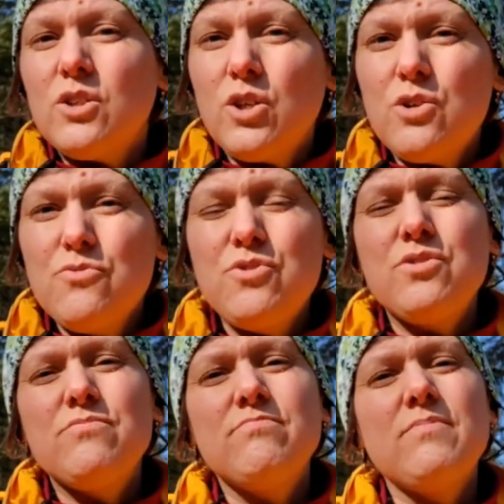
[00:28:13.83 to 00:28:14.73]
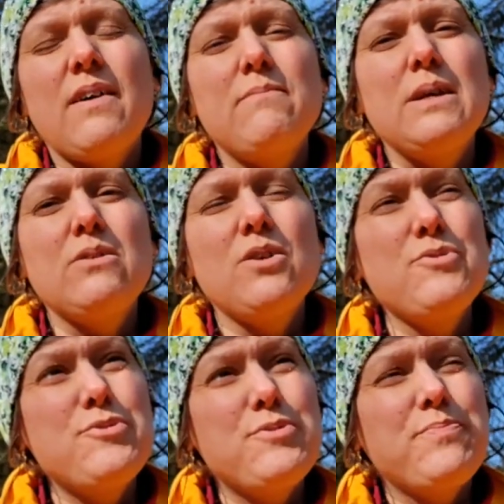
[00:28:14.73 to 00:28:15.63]
closed, have been
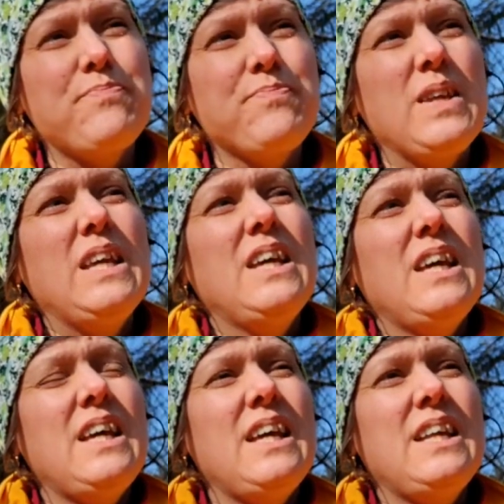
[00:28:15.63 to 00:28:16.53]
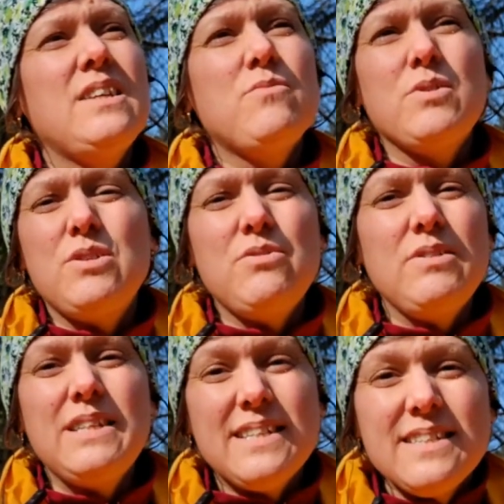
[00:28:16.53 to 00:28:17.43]
closed, and we're
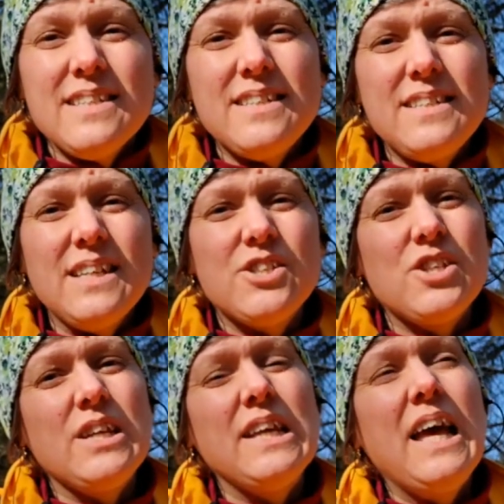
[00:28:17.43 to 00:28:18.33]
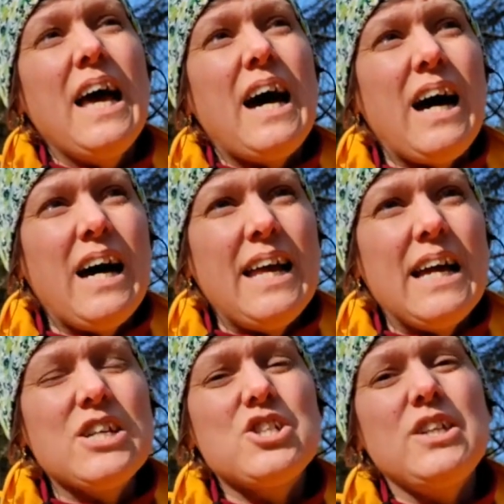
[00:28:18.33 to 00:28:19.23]
doing distance teaching. I
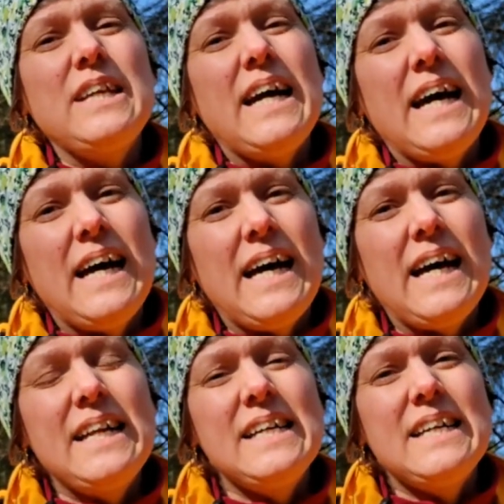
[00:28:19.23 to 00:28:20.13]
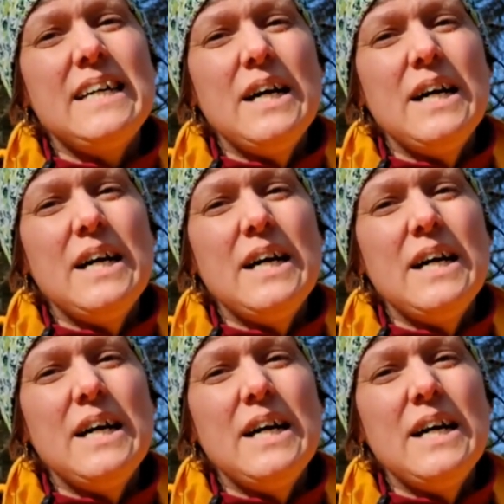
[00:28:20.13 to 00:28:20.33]
actually had